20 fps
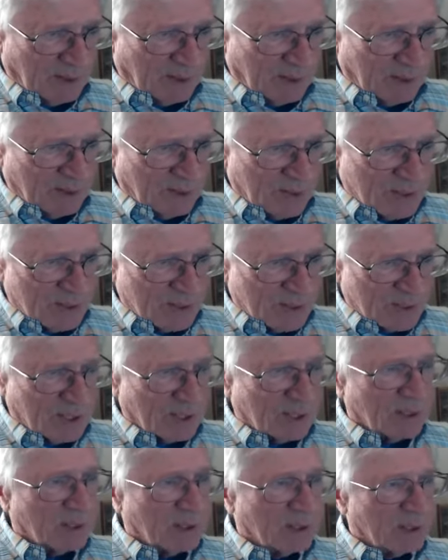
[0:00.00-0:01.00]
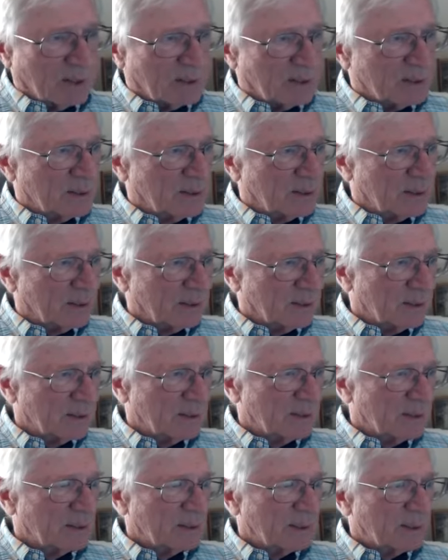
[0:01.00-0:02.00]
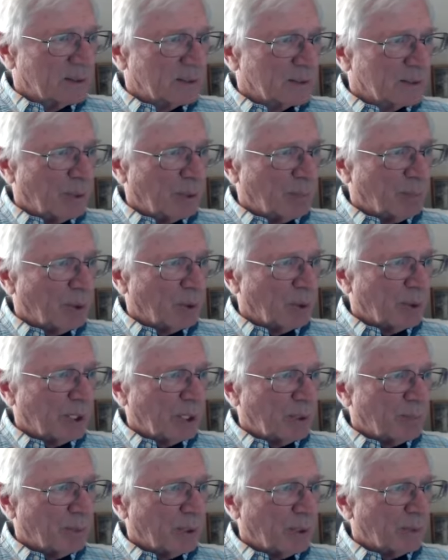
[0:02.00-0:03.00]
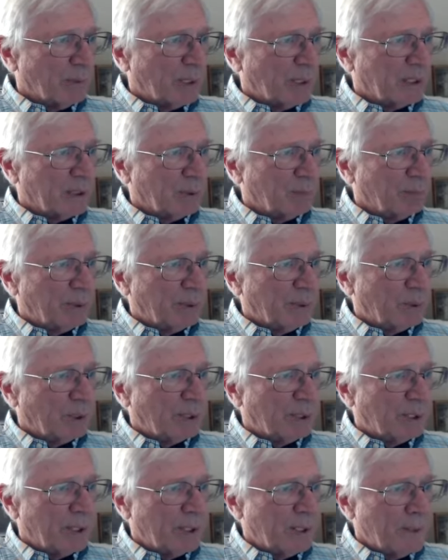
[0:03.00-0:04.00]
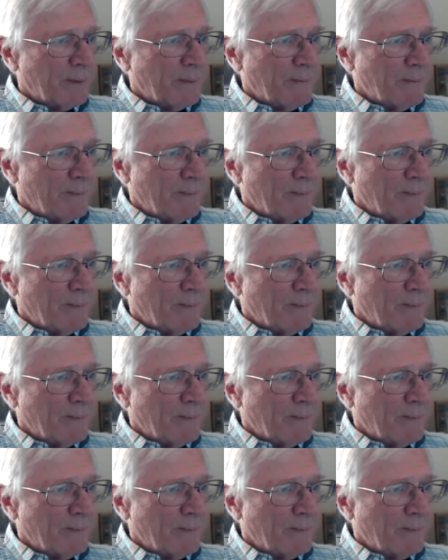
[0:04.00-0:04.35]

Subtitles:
I just, let me pull it up on my computer here.